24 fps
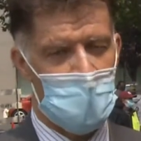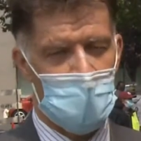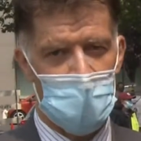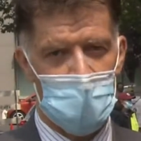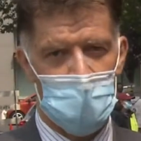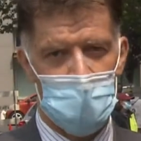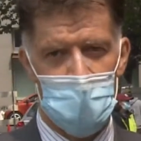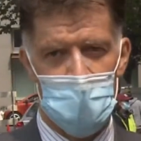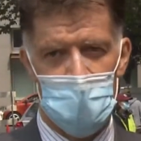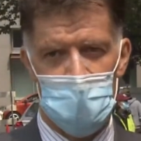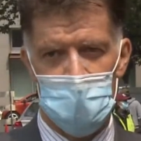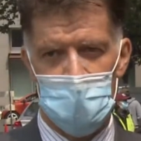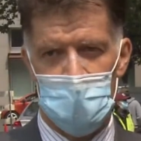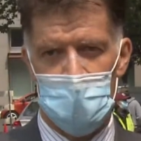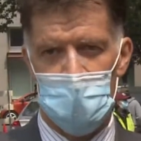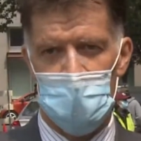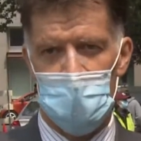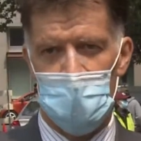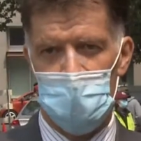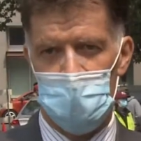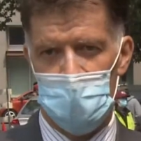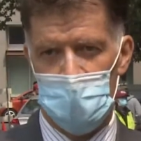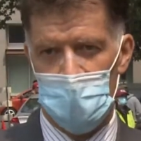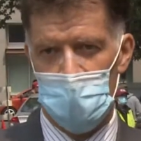We are now
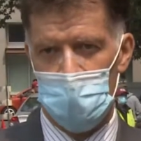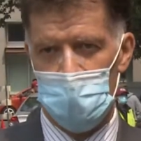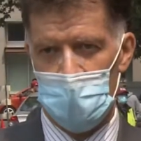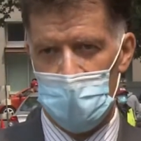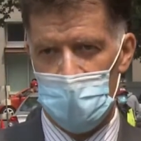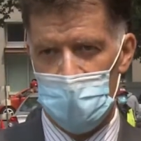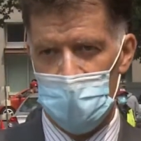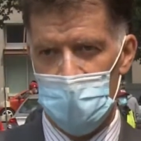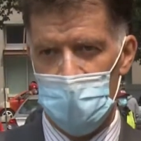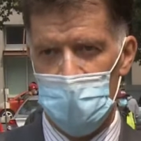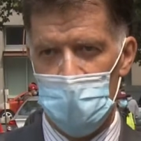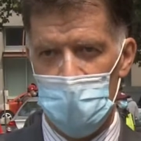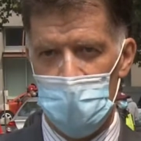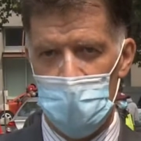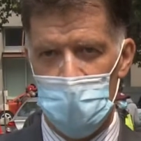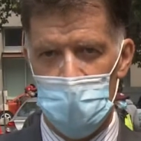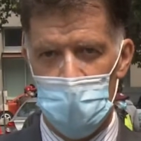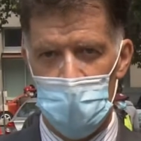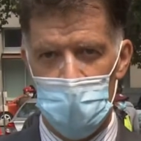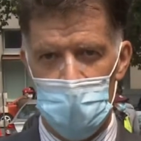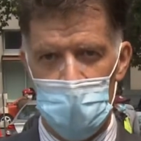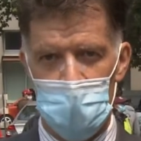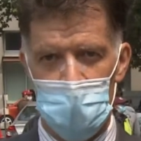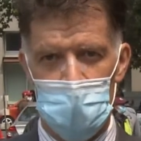have a capacity to
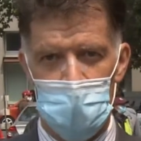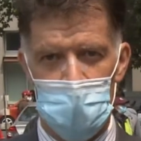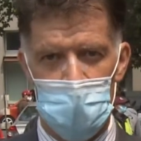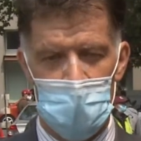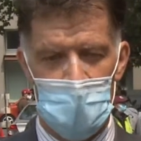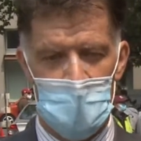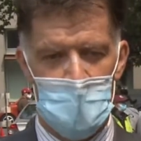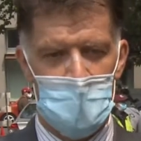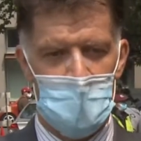do